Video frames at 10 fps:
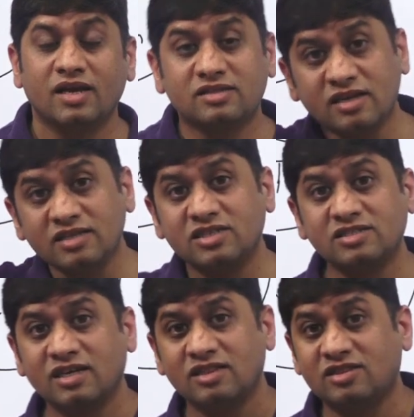itni
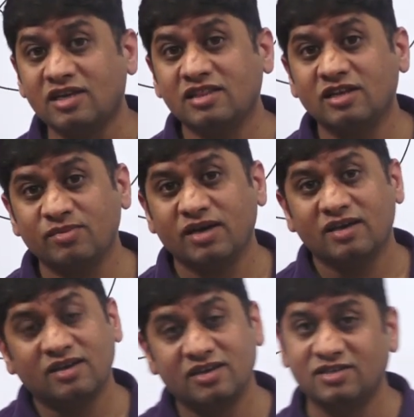cheeze three din mein
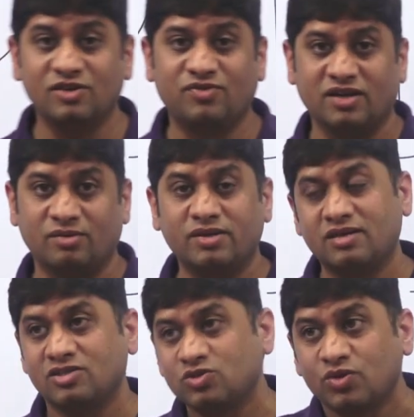difficult
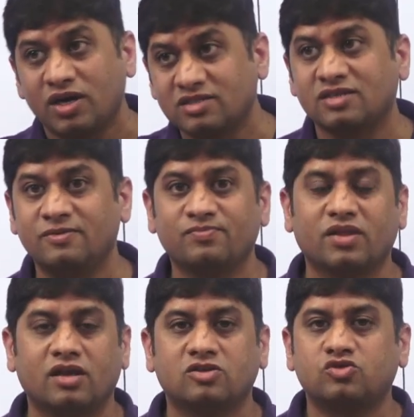but students
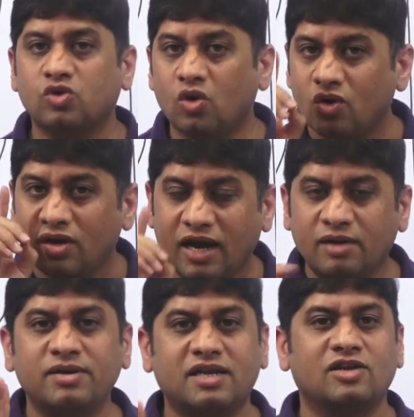so let
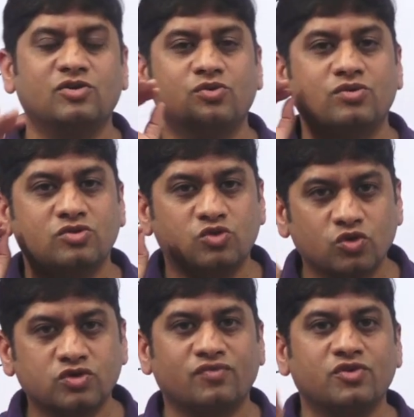me tell you
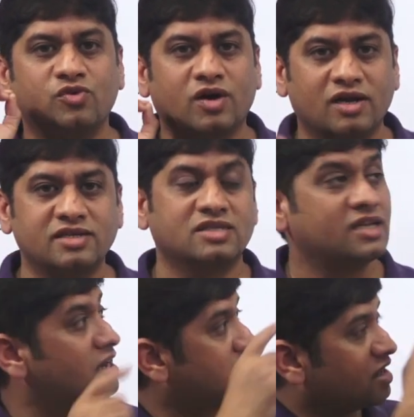those of you who are
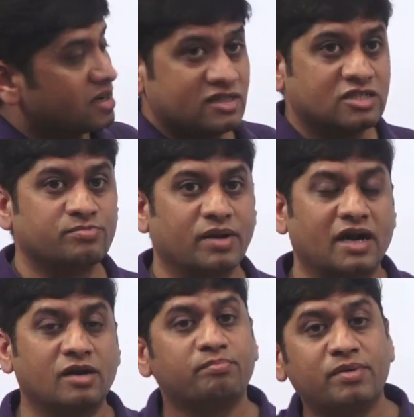listening there in this
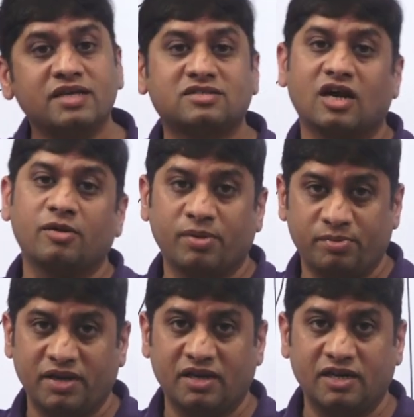bracket please start
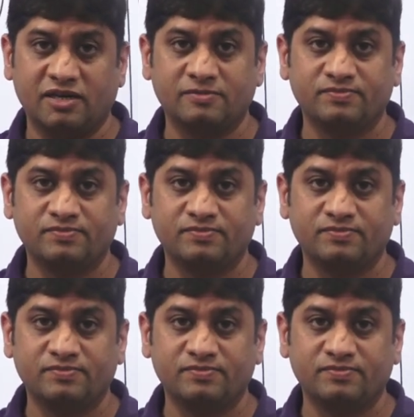preparing it